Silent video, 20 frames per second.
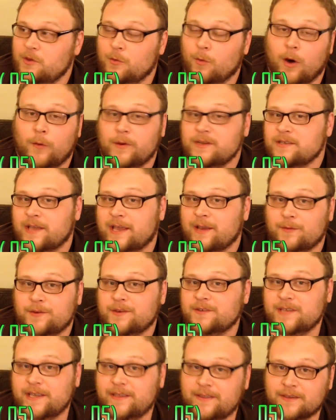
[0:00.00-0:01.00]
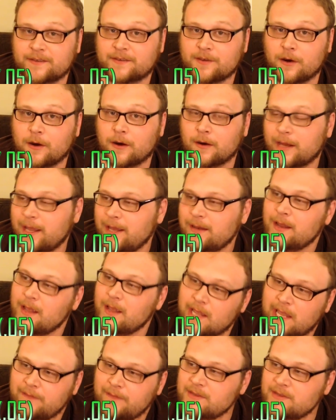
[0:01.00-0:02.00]
you always like when you see this card. And
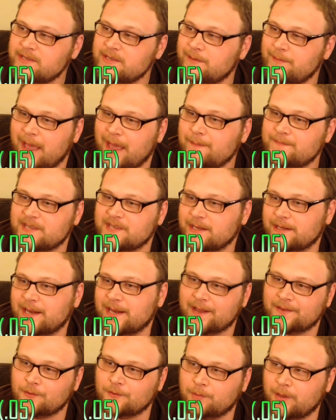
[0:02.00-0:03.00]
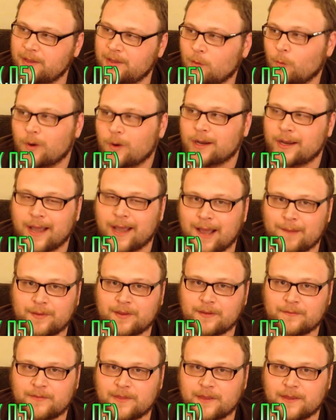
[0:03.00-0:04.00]
even some Abzan decks will play the 1
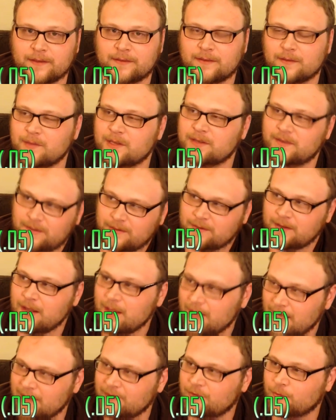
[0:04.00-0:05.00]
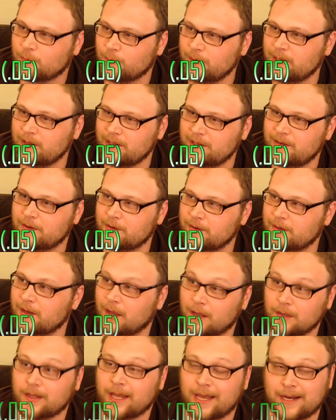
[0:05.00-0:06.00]
copy of this. I mean, it's really good
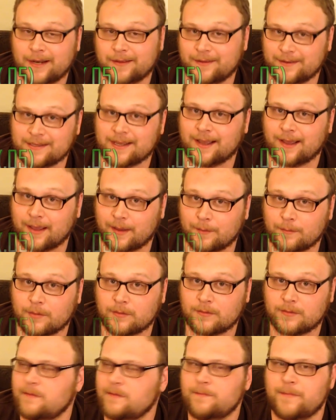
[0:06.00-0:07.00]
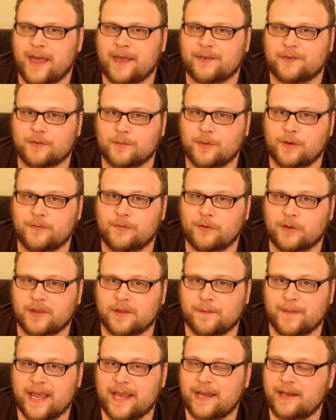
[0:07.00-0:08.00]
a lot of the time. Some mass removal
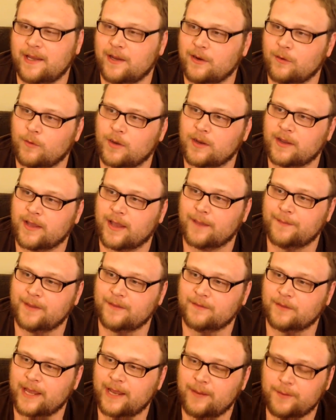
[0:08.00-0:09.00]
in the main here. 1 copy of